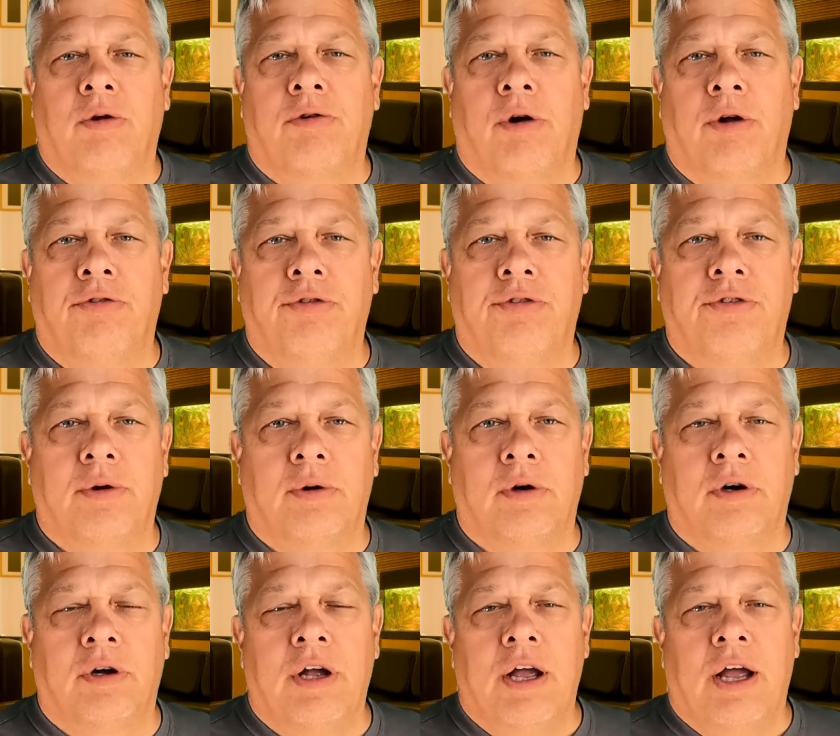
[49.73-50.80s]
a grocery
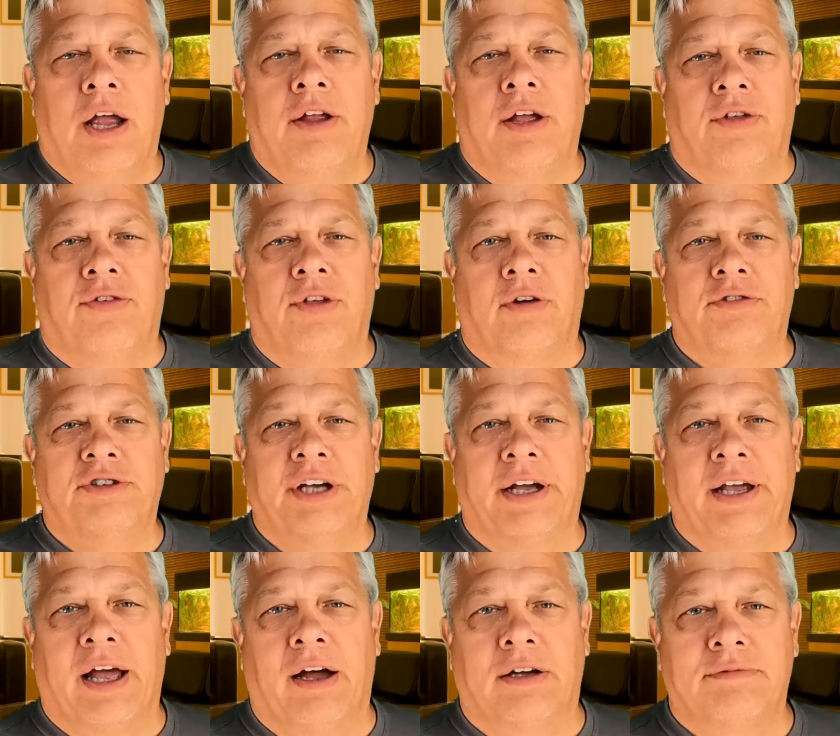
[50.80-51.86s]
store and you got
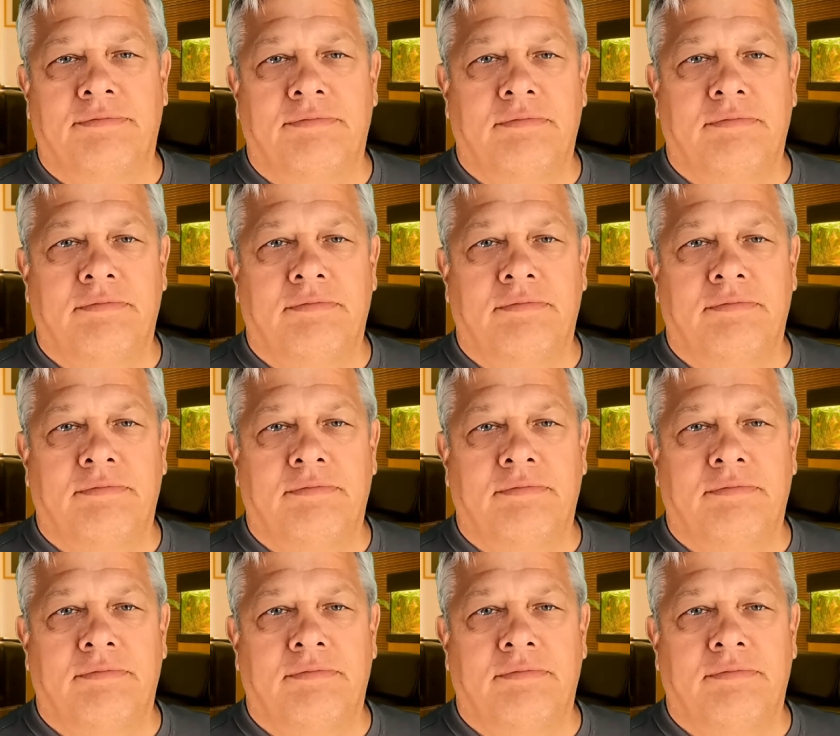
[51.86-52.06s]
self-checkout.